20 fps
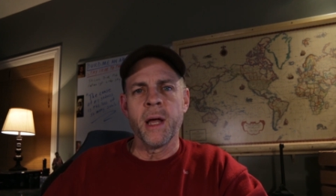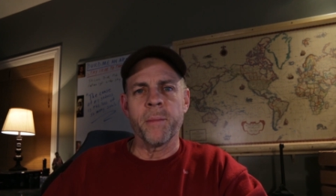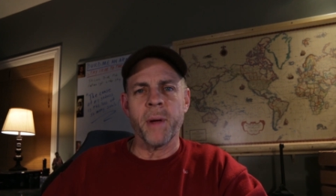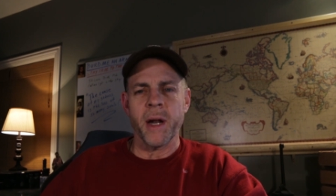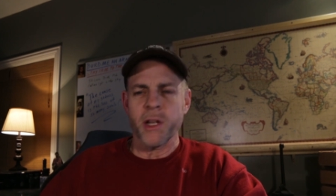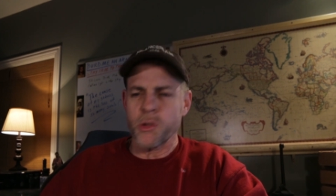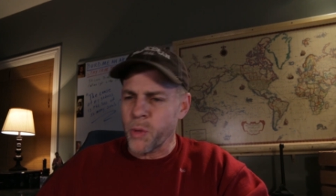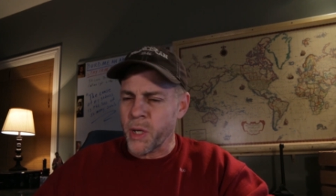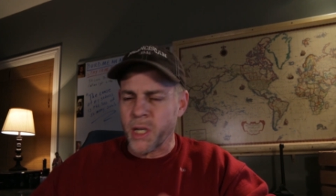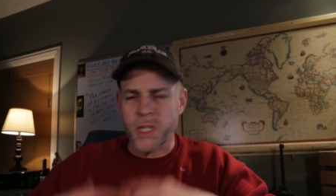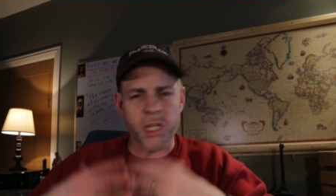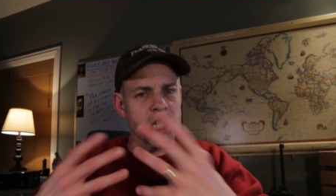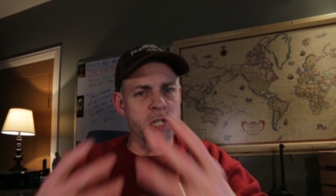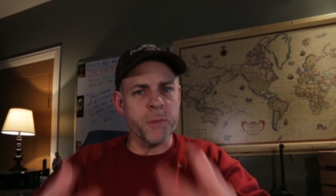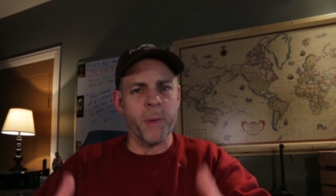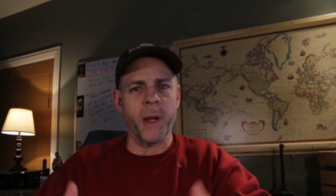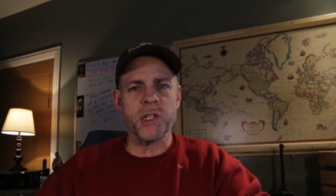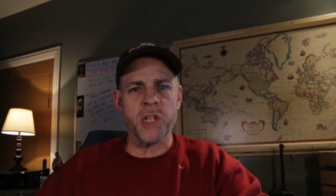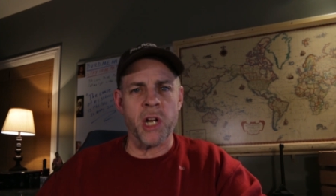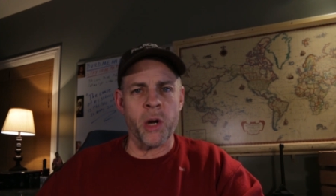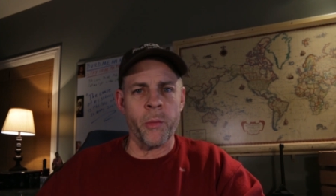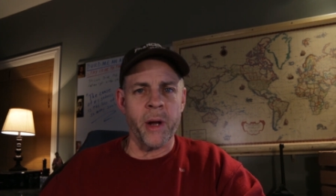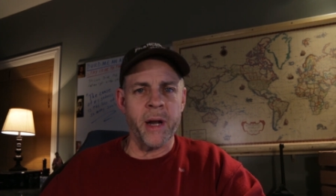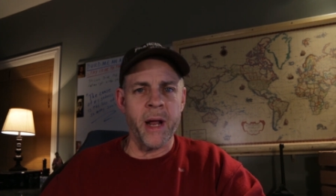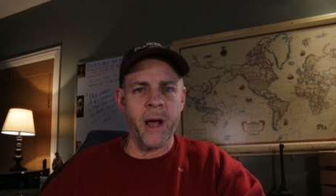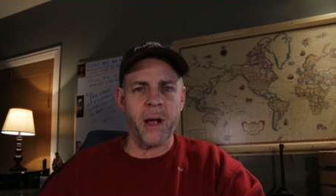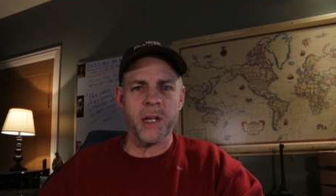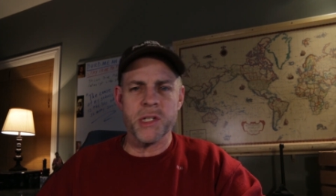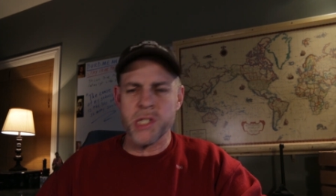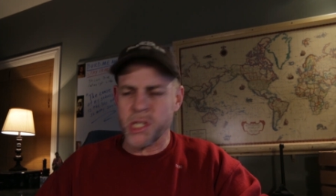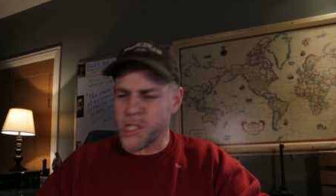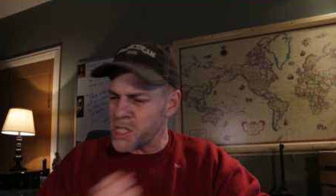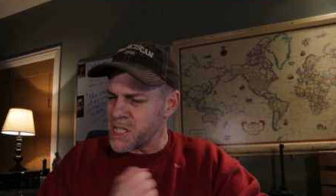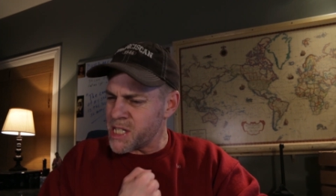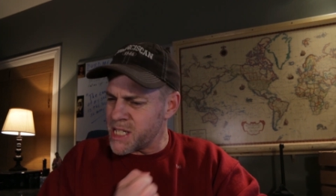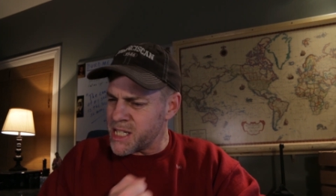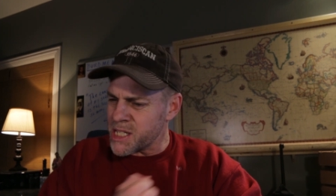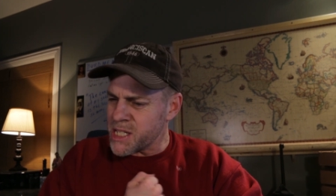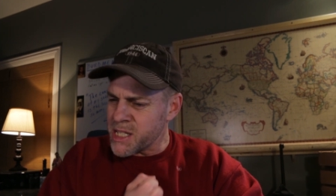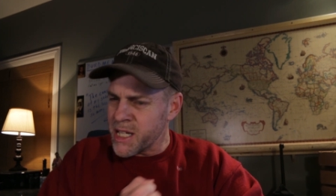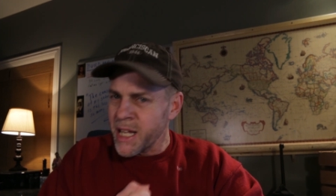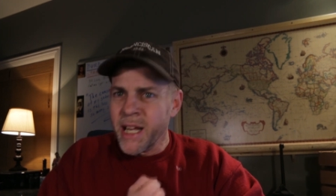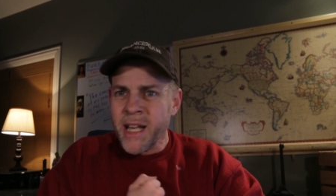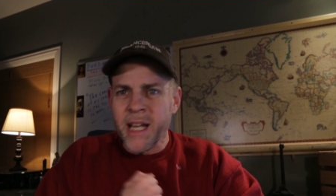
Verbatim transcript: But I just want to touch base on it right now because this is just,